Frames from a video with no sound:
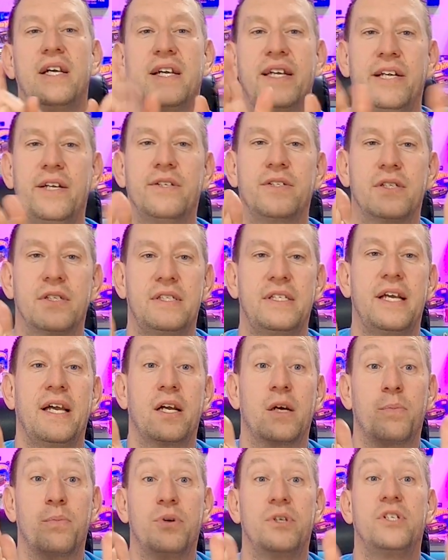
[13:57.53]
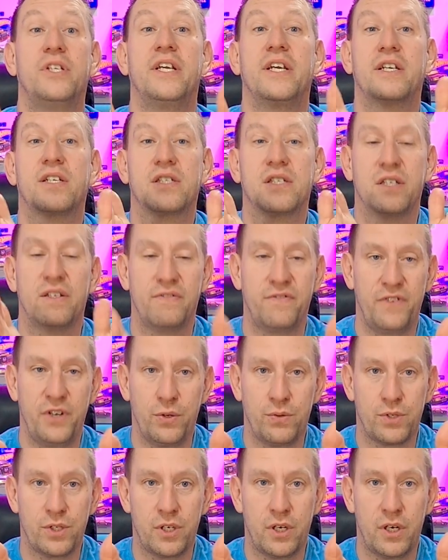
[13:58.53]
Gears and Tech predicts the
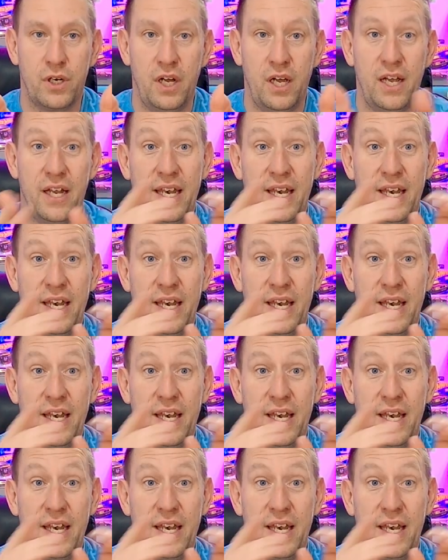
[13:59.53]
future.